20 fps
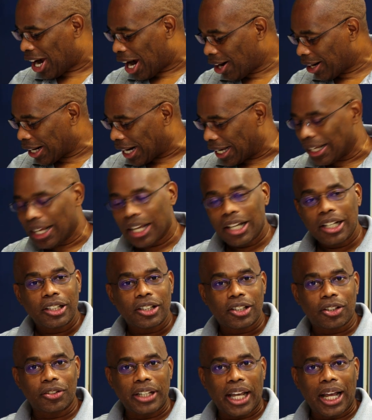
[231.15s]
All right,
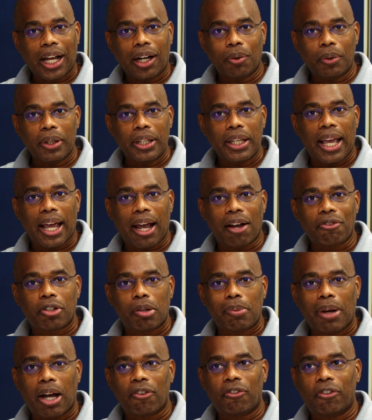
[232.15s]
so now we,
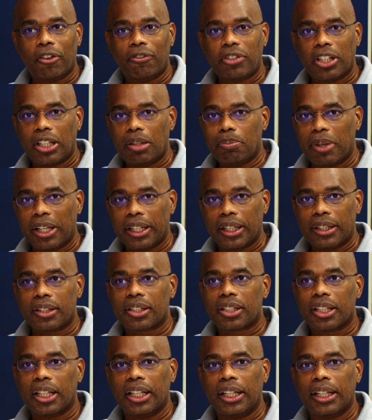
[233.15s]
after about 15
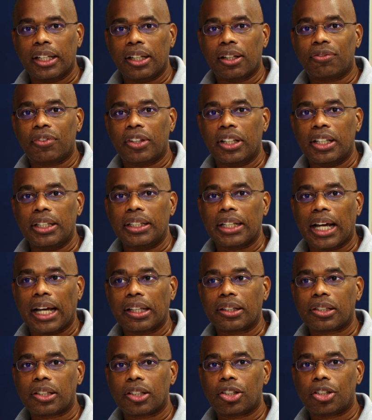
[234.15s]
minutes of the
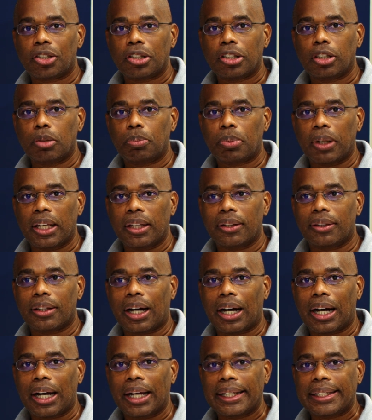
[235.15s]
dialysis tube in
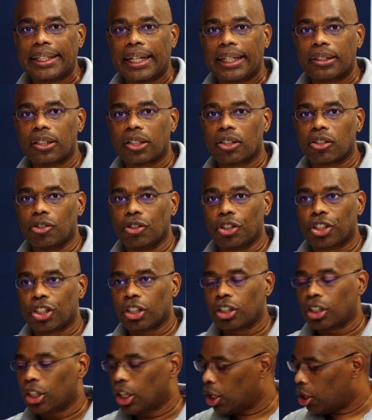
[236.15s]
the iodine
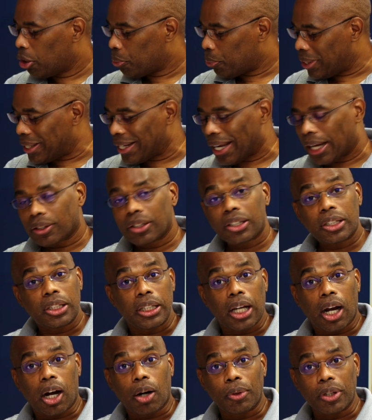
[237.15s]
solution, we now
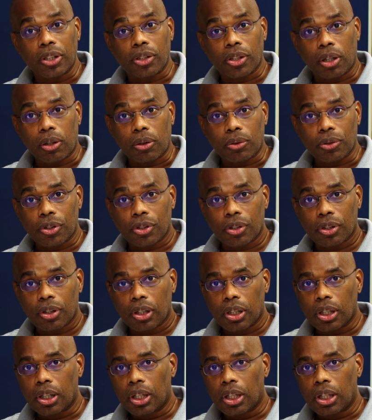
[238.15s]
see our results.